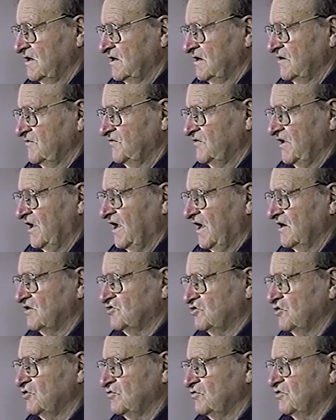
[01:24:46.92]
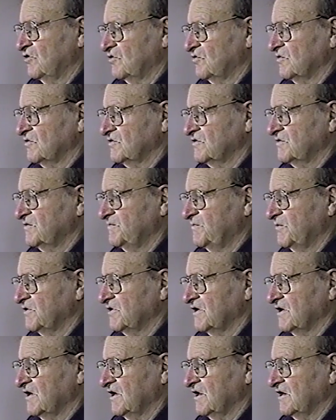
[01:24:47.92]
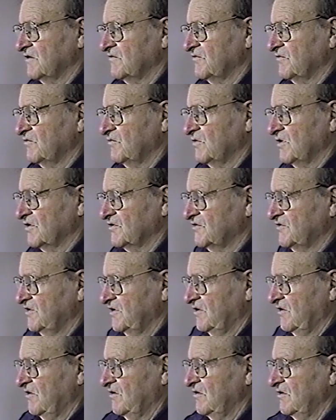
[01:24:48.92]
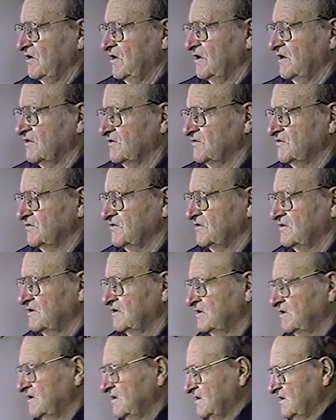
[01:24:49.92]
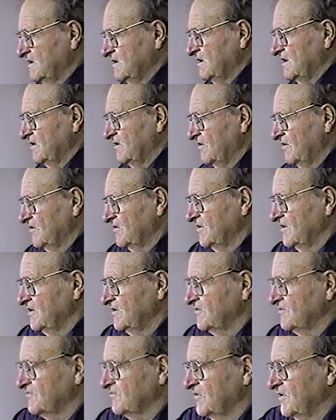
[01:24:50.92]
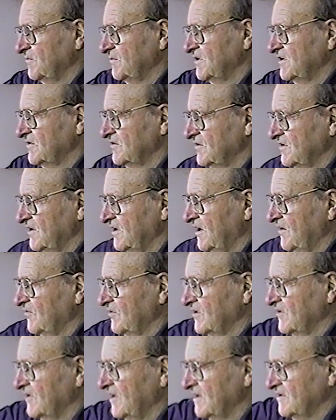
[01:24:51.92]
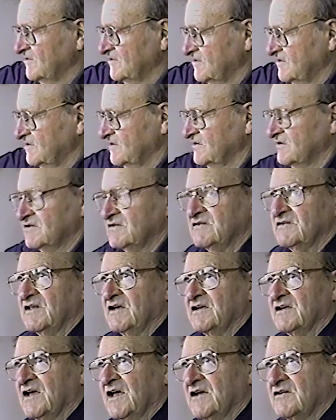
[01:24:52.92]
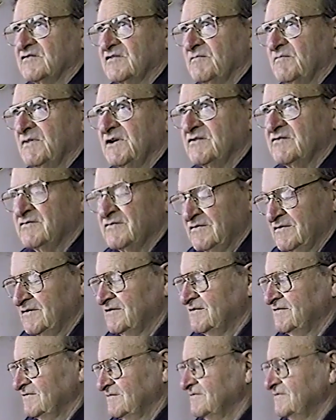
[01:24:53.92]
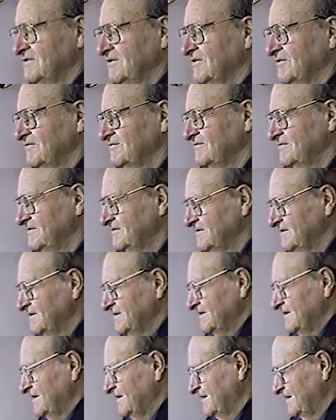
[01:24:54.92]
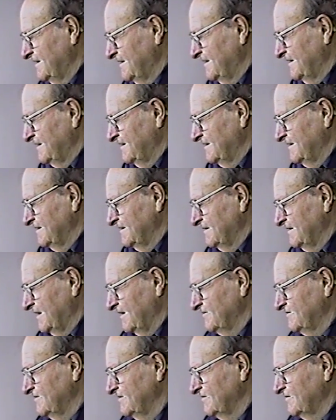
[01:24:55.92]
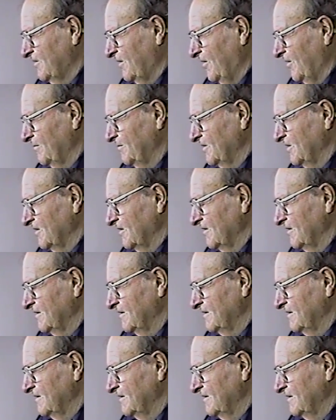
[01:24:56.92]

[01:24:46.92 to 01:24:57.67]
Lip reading: If they had two good ones put together for work, see all this and all these trimmings and everything. That's like exhibition, and that's just hobbying.